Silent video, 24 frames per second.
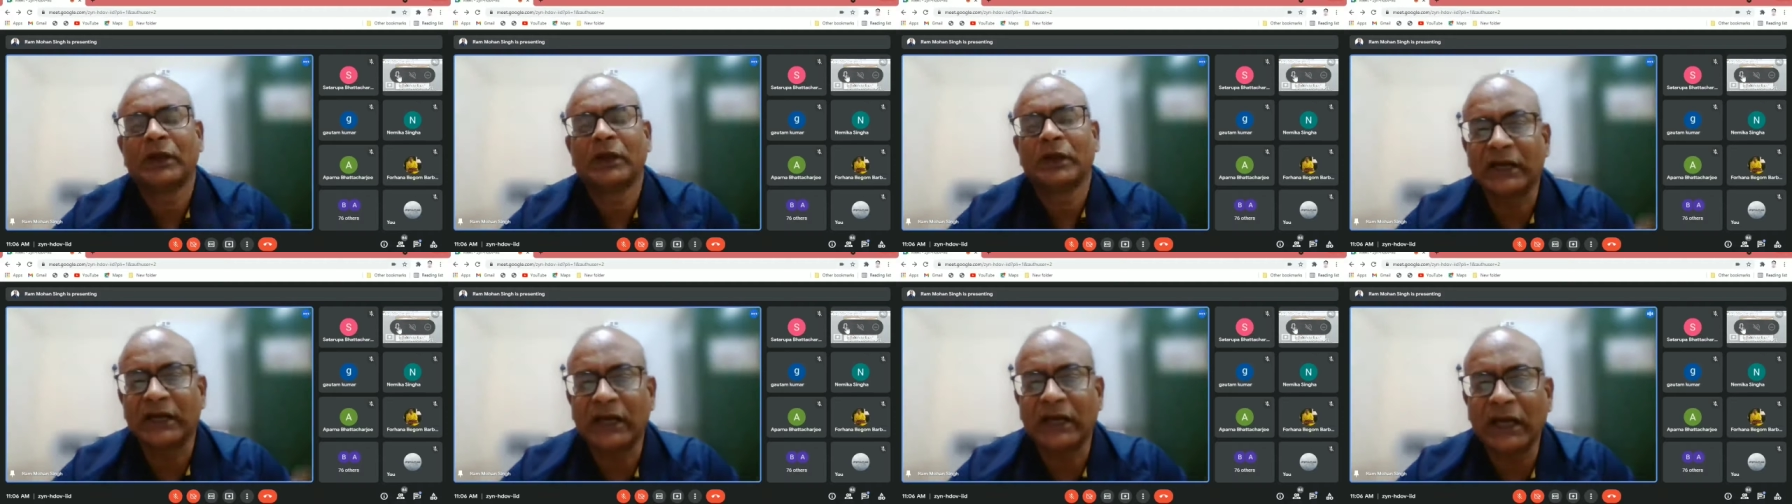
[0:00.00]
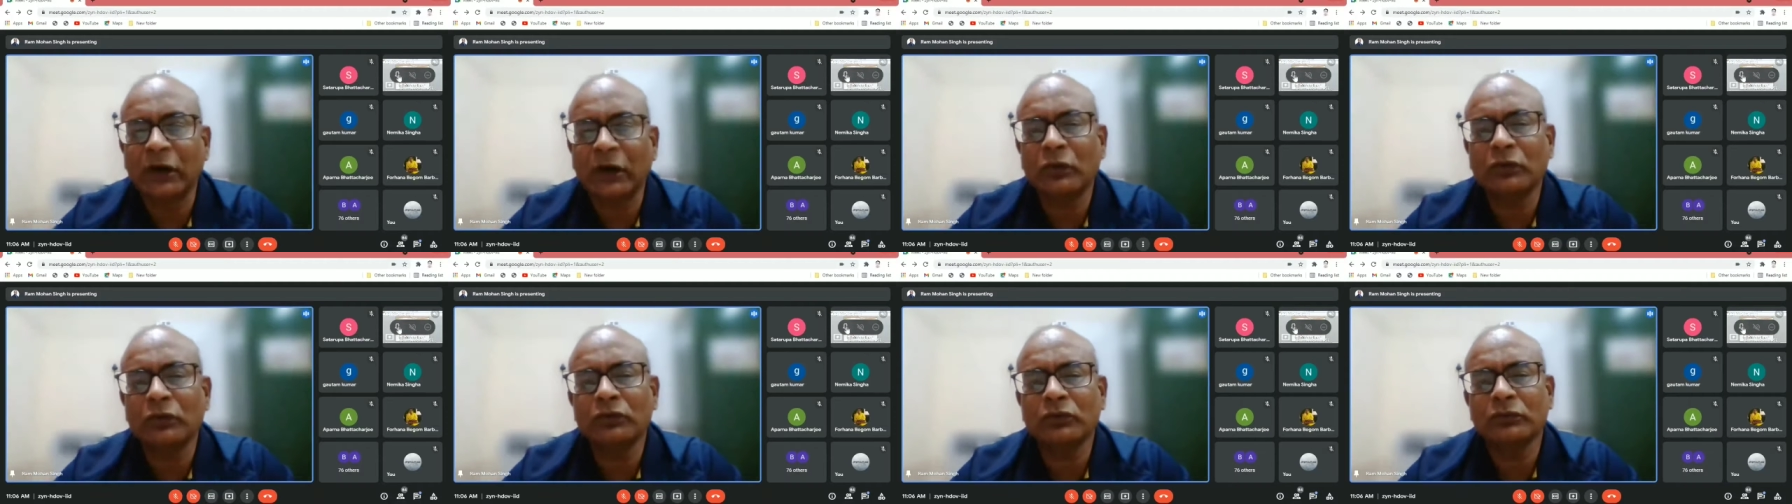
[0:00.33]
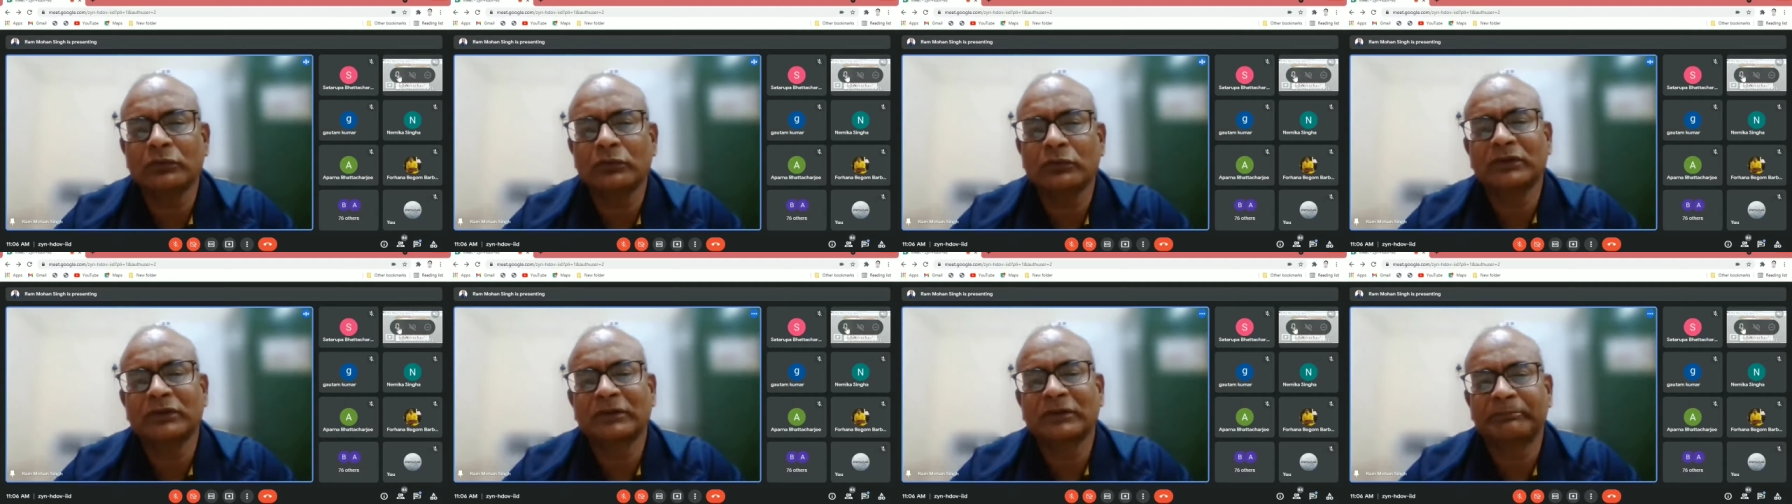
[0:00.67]

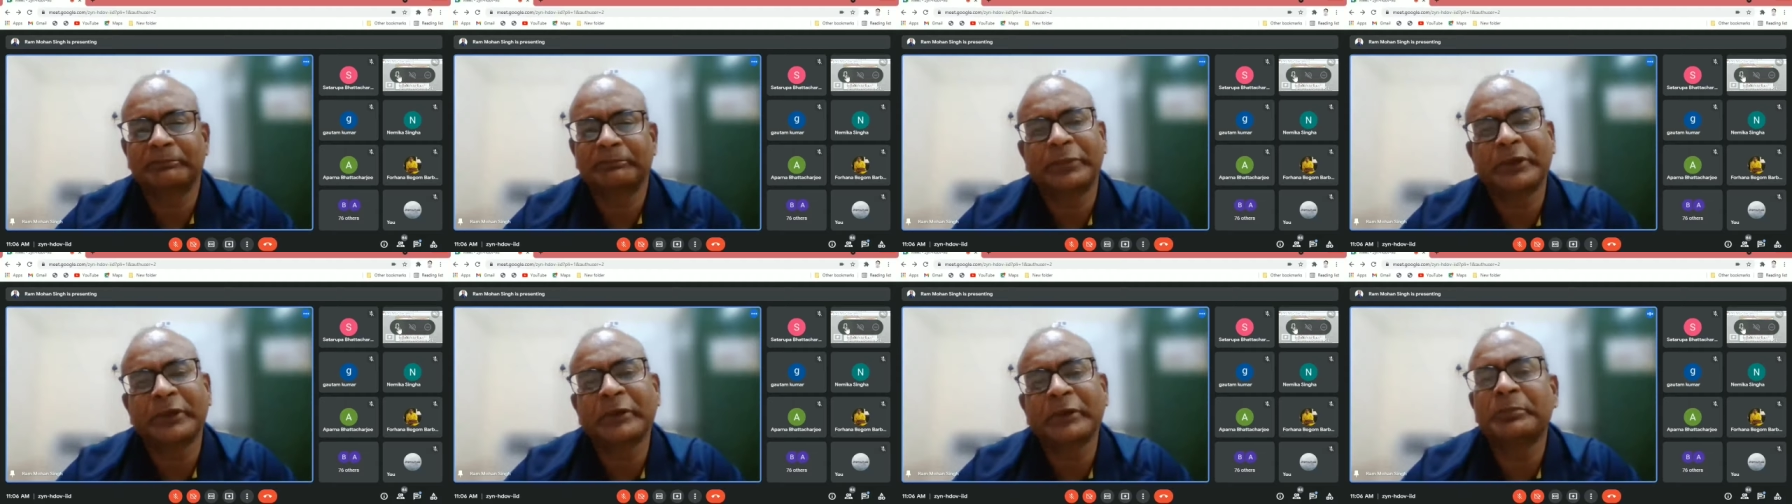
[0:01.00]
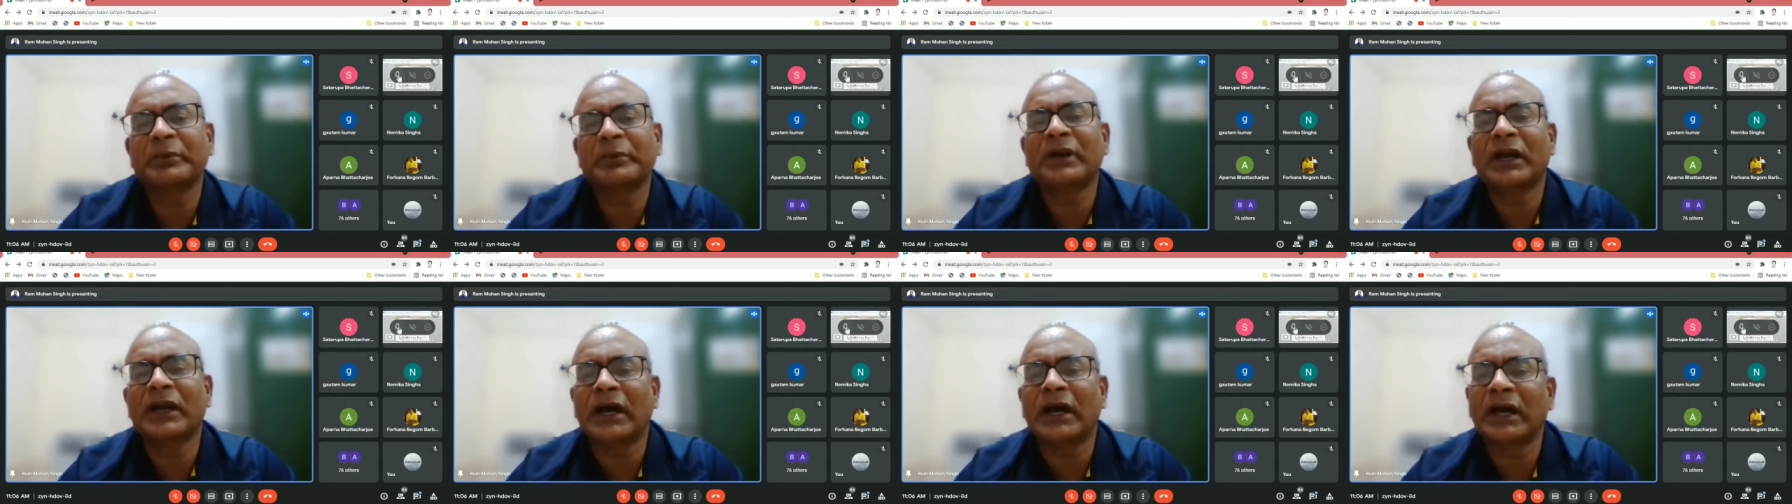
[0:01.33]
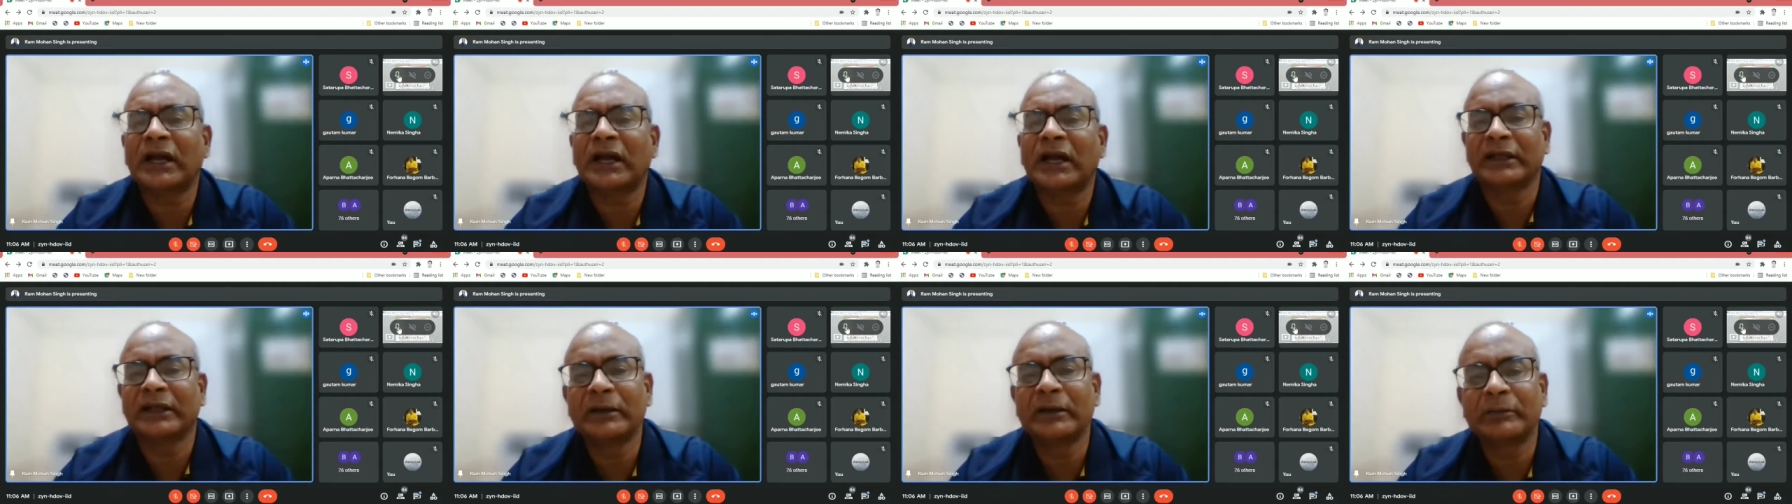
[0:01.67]
Now people
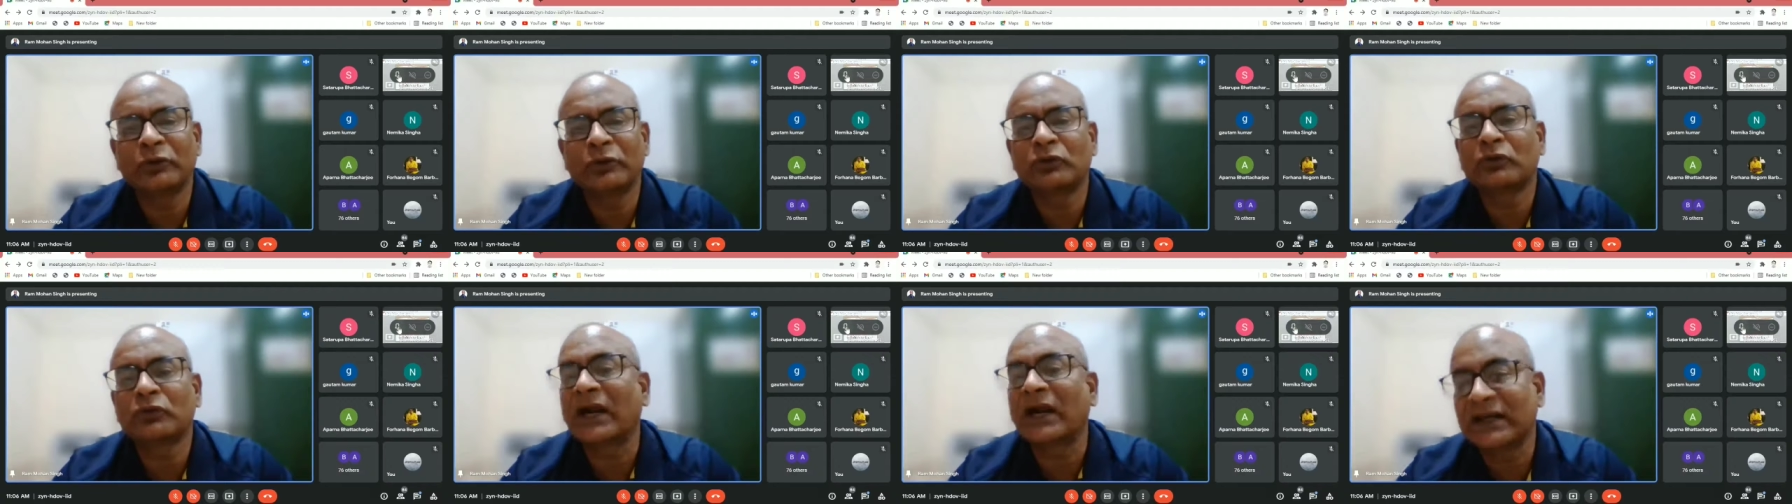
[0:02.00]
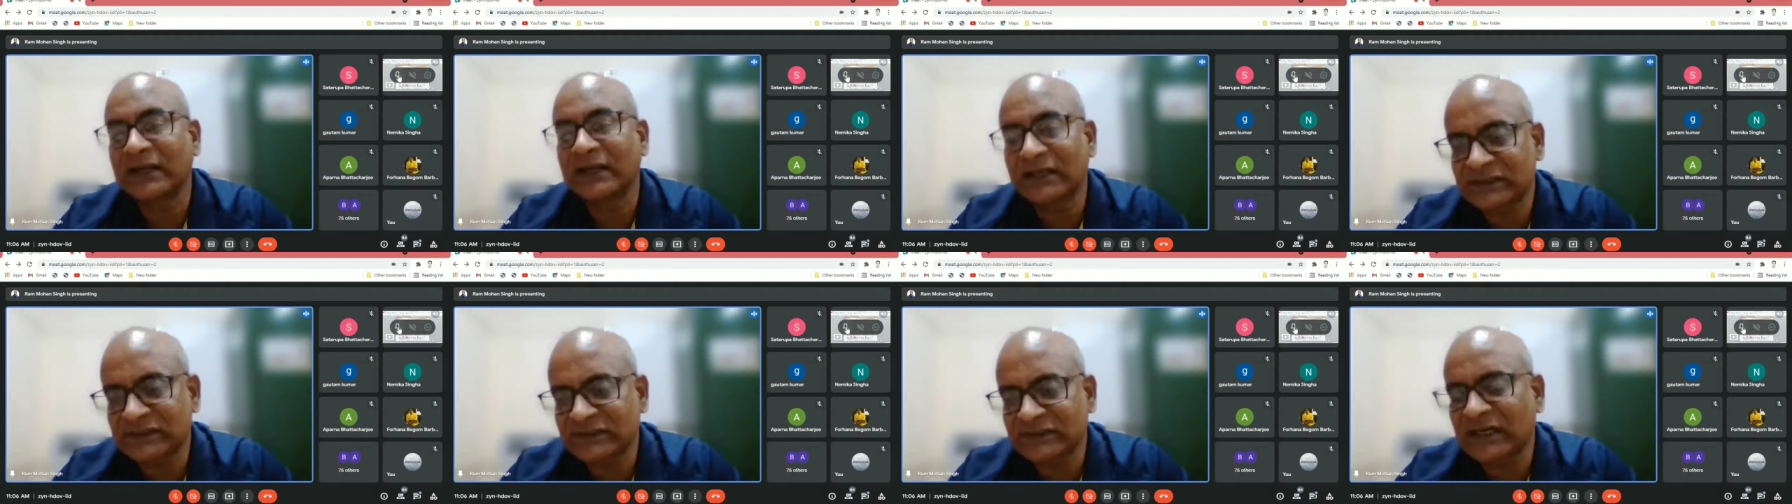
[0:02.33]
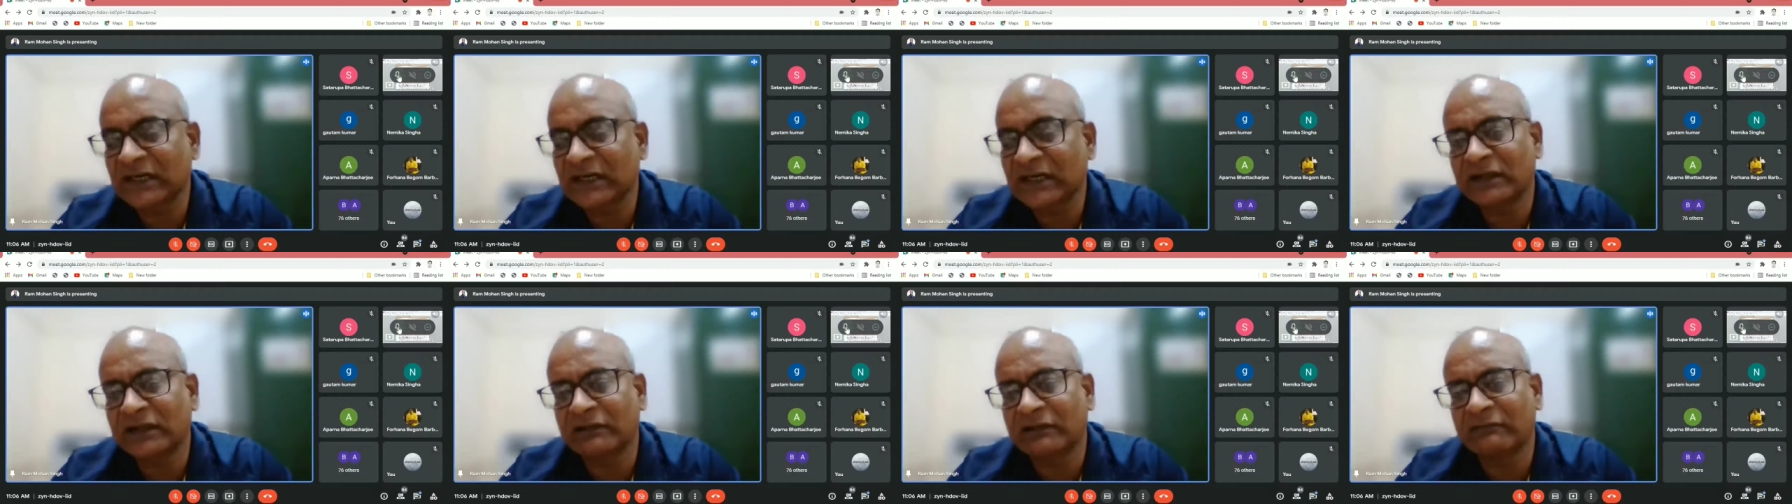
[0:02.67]
are able to
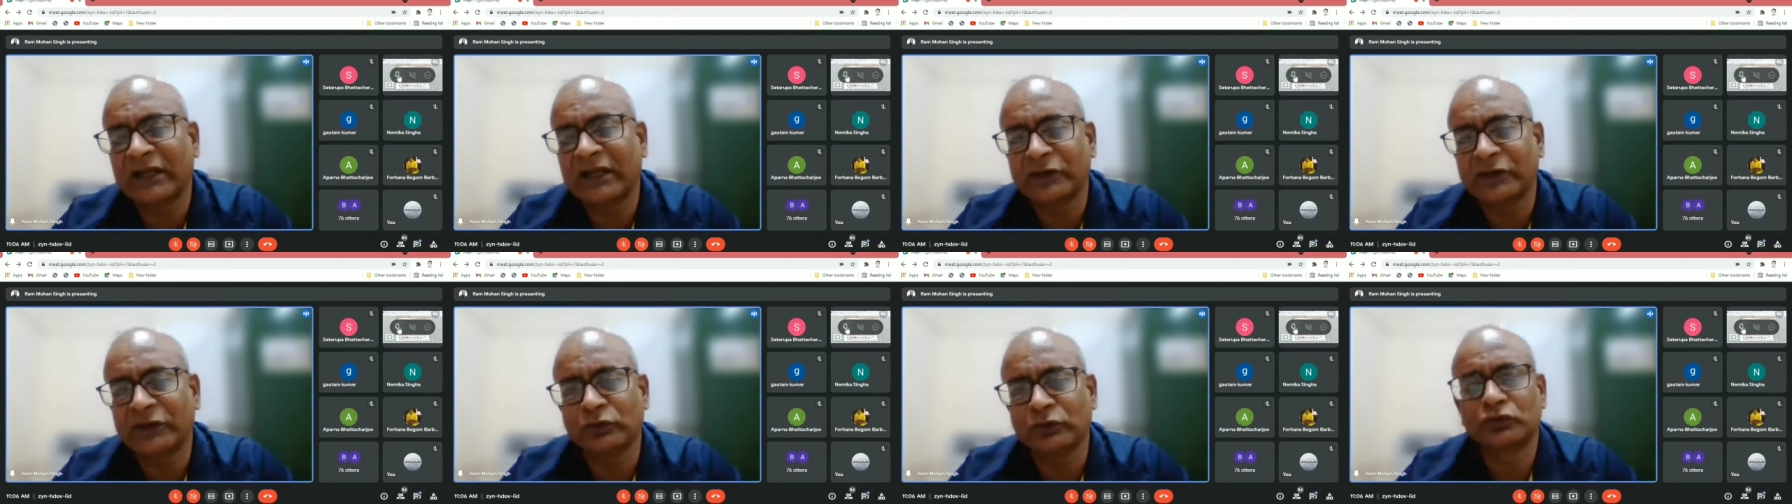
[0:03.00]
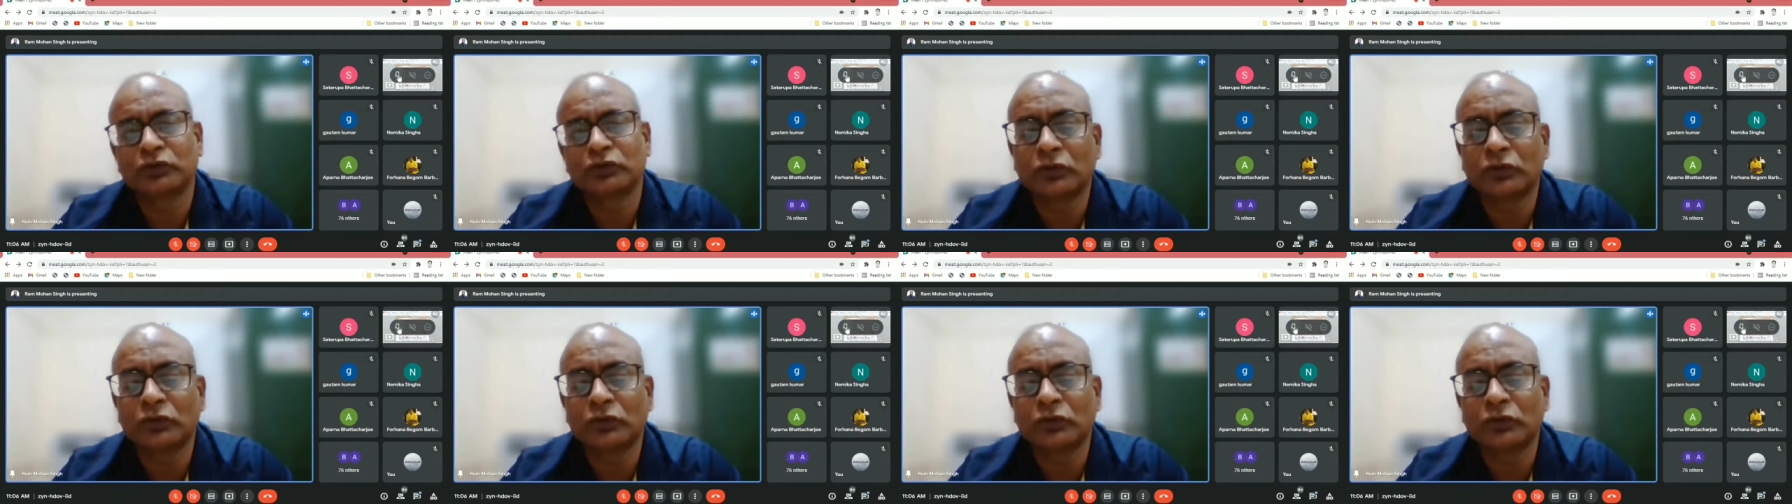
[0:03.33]
understand the value,